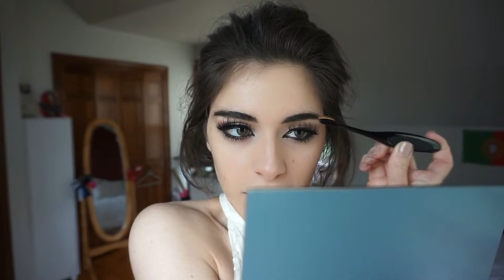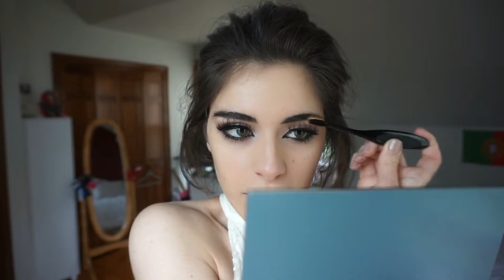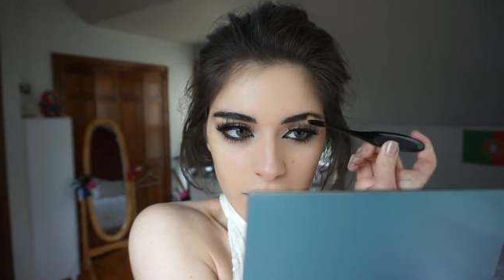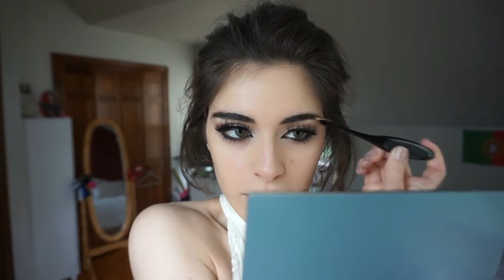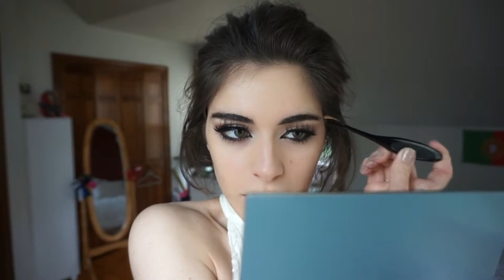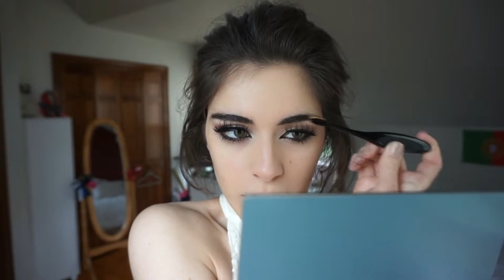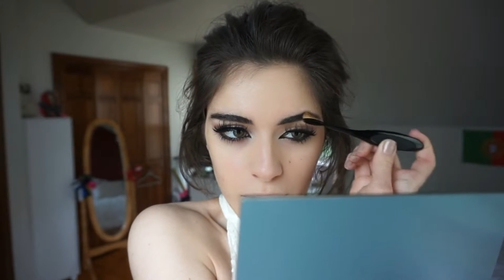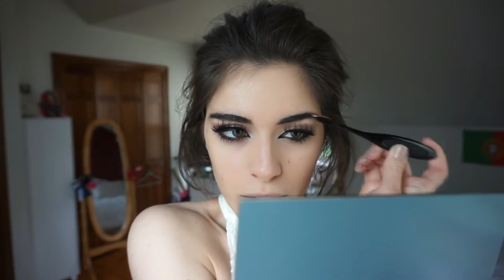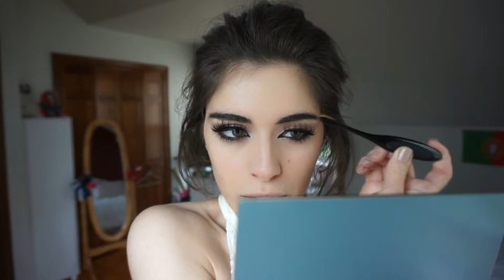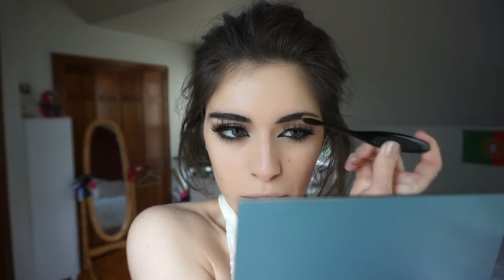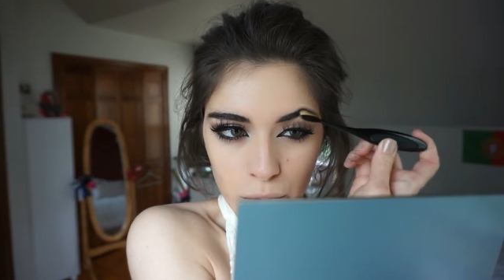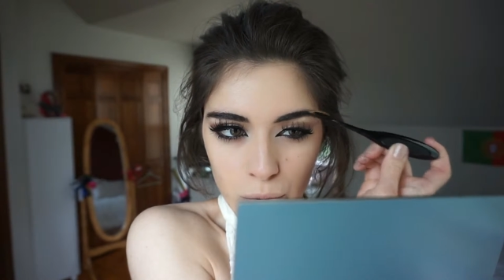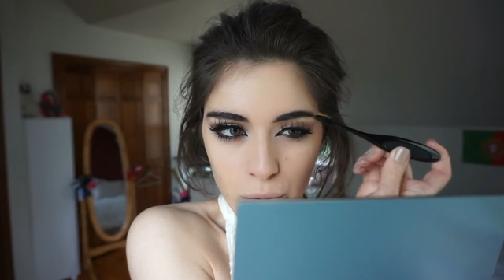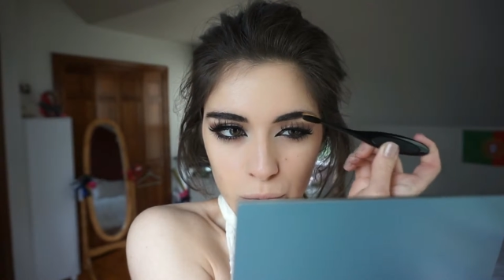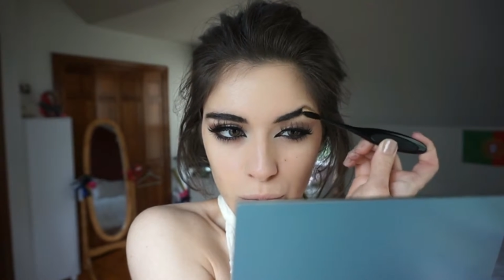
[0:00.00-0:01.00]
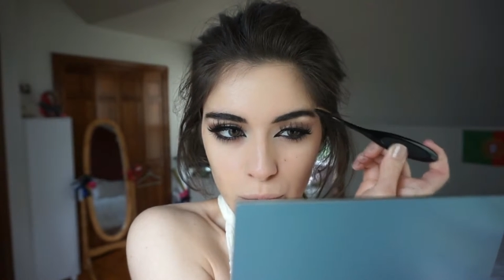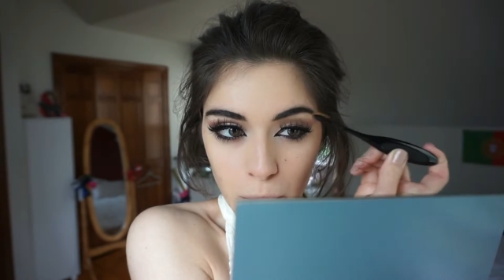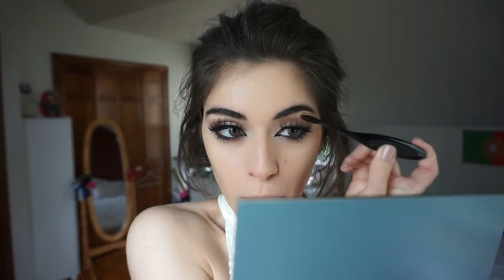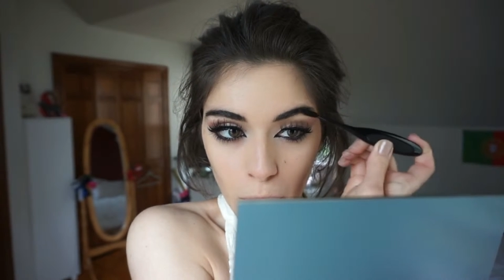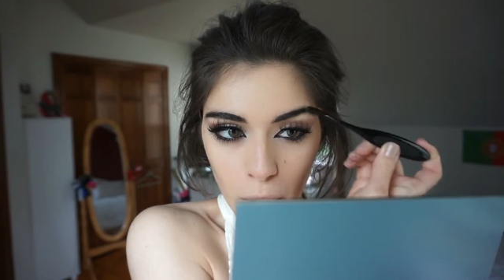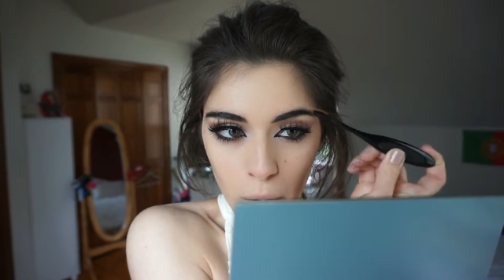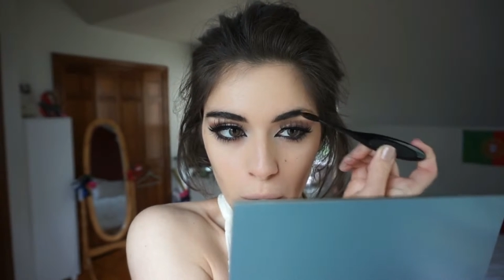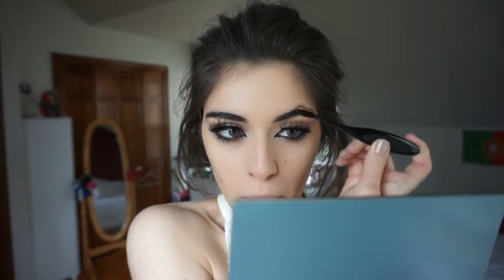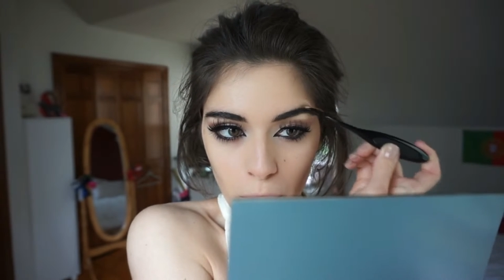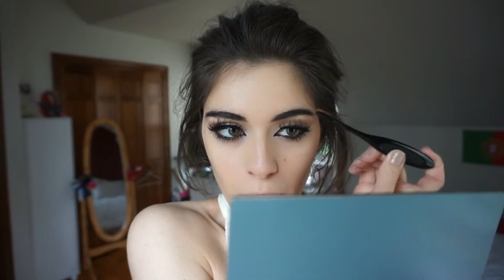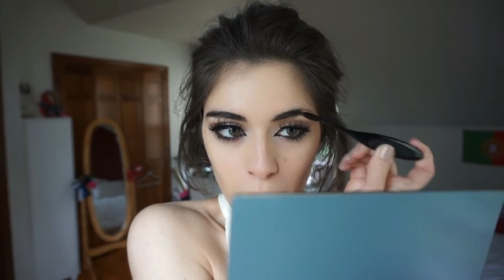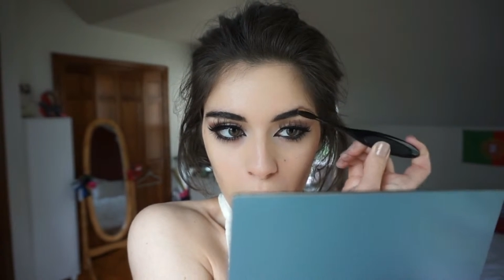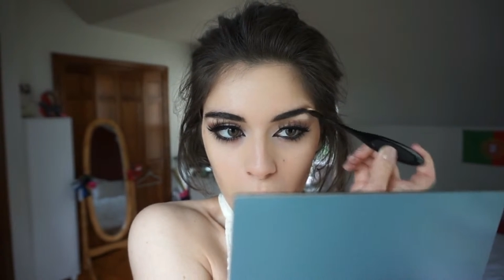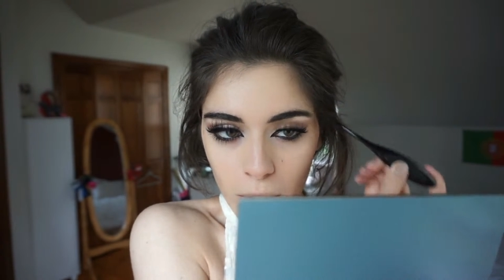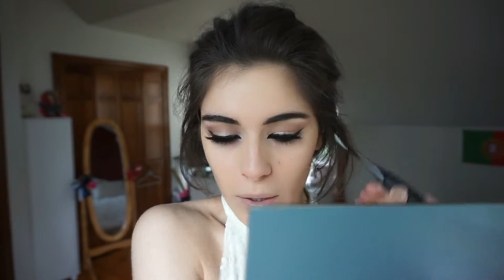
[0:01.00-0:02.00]
So I'm just going to be using
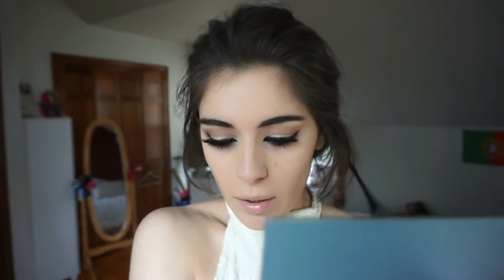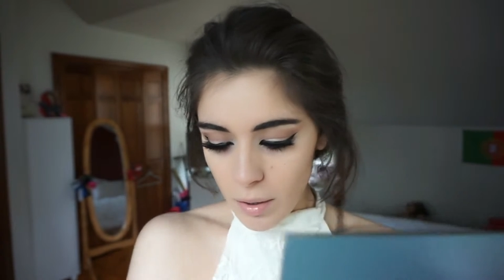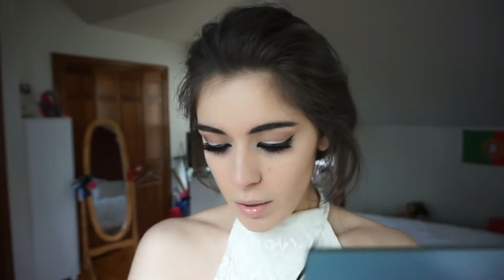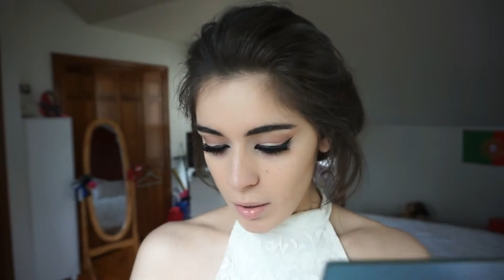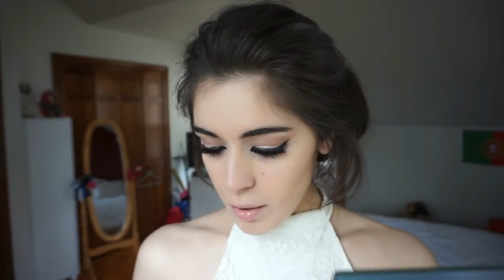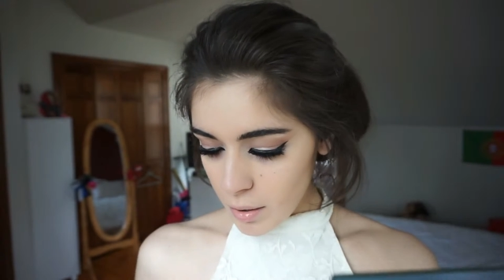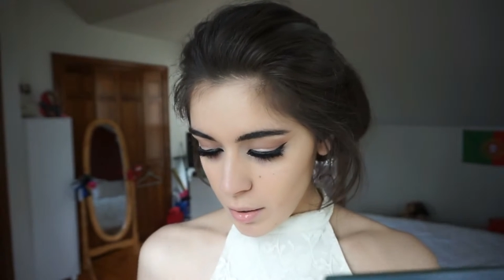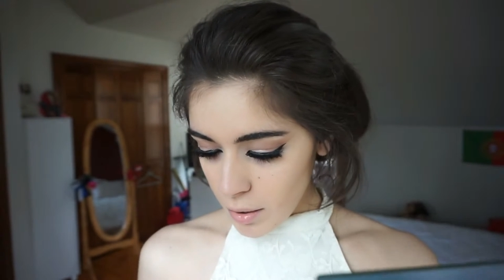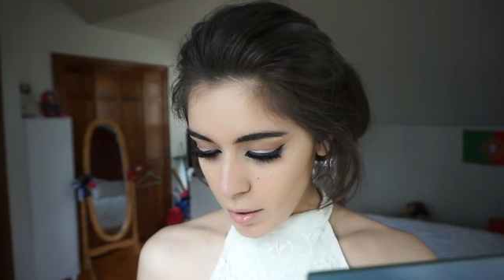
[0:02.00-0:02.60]
this first.